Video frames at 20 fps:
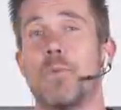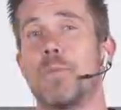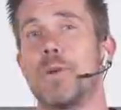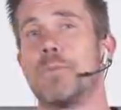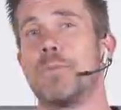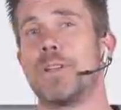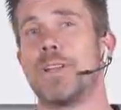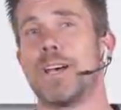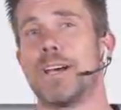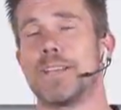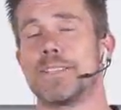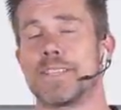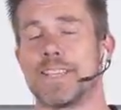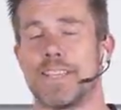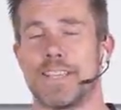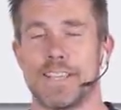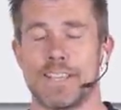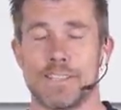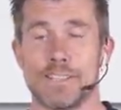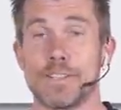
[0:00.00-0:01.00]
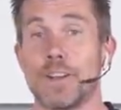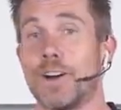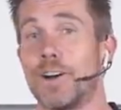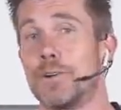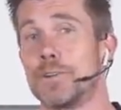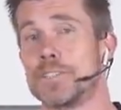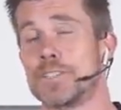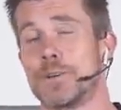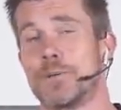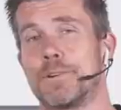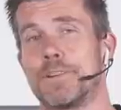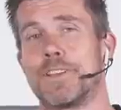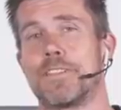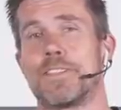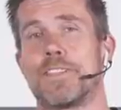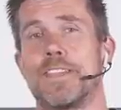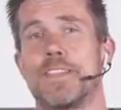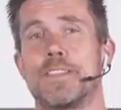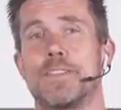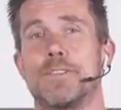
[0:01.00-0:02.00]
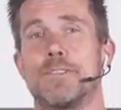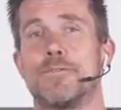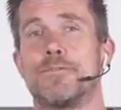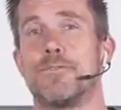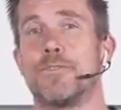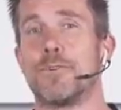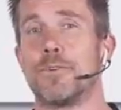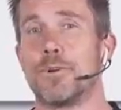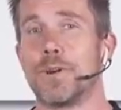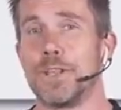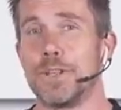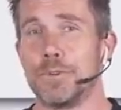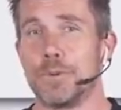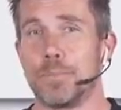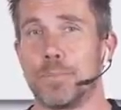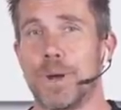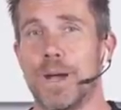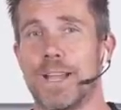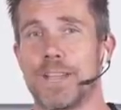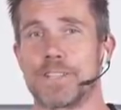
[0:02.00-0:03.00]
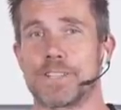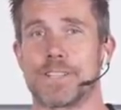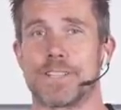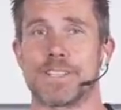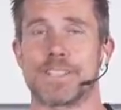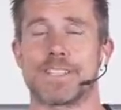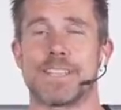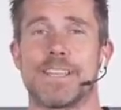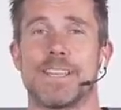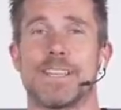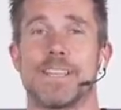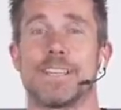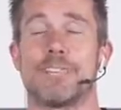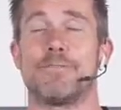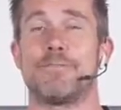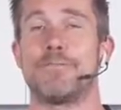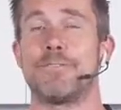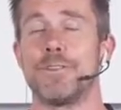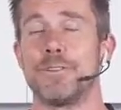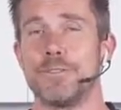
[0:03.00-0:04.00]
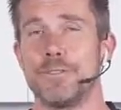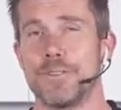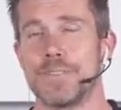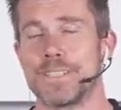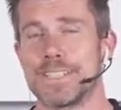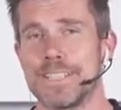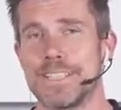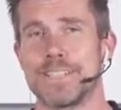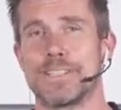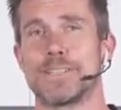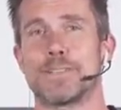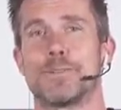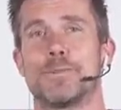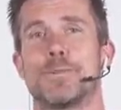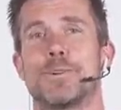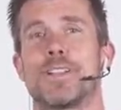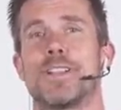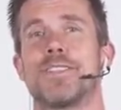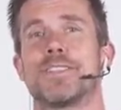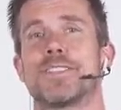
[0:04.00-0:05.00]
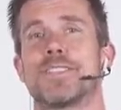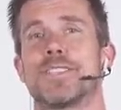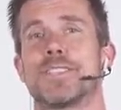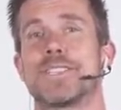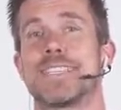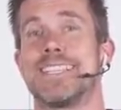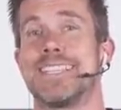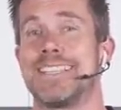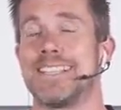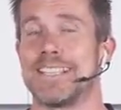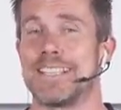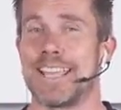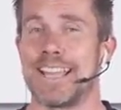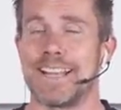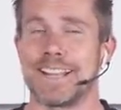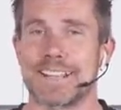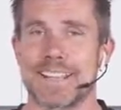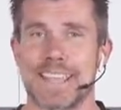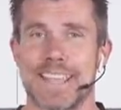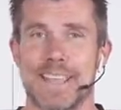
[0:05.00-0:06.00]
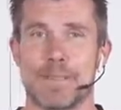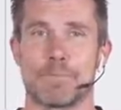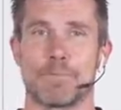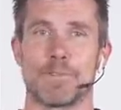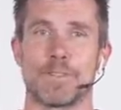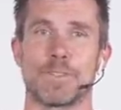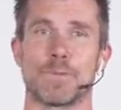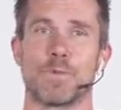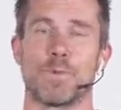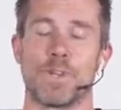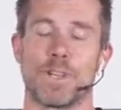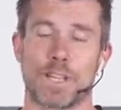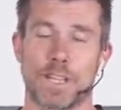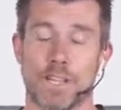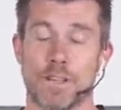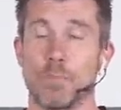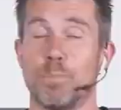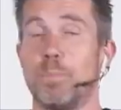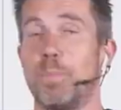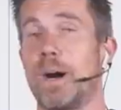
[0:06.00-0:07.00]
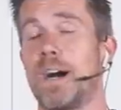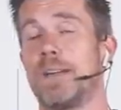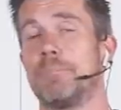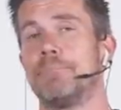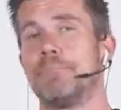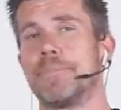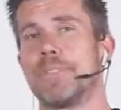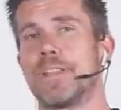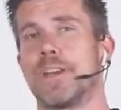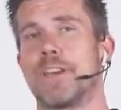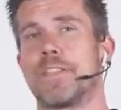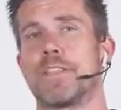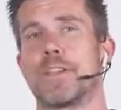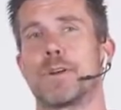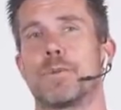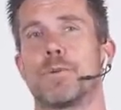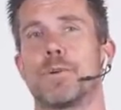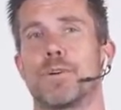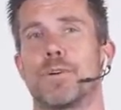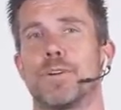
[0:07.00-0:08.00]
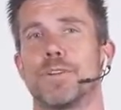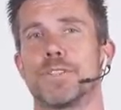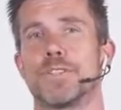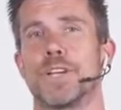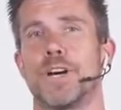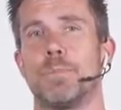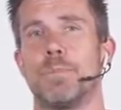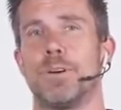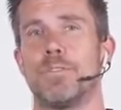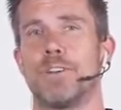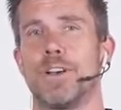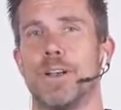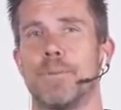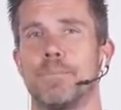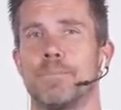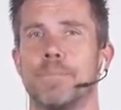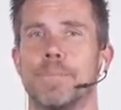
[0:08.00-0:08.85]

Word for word: webinars, and I also want to thank you for your patience. A few technical glitches getting our cameras working, but I think we're on top of it.